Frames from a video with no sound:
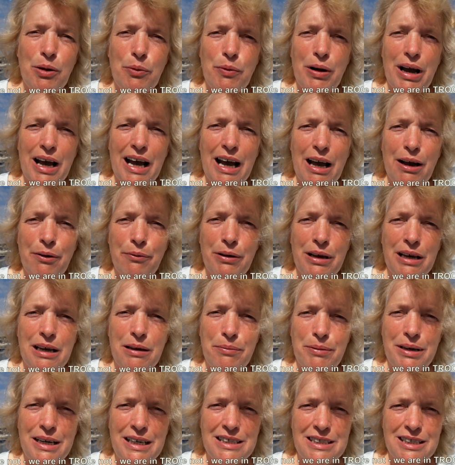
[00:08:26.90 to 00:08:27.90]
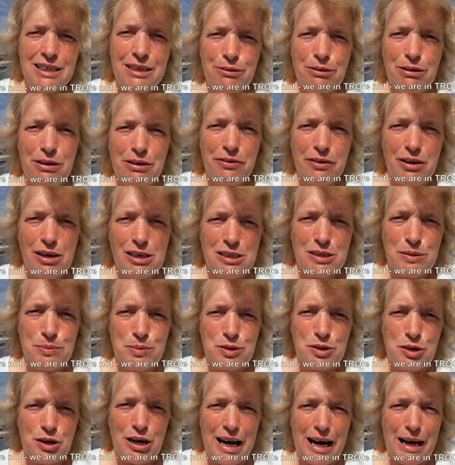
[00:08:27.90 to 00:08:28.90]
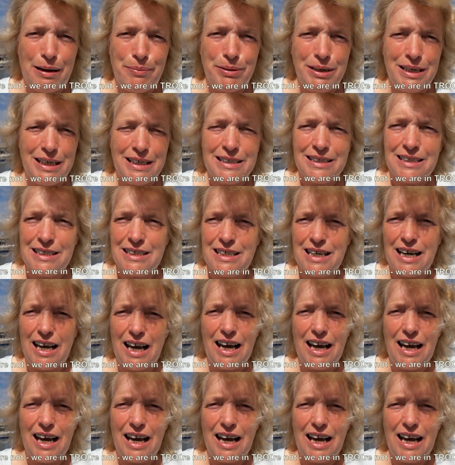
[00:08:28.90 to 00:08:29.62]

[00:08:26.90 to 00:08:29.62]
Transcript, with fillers: where we're meeting one of our subscribers.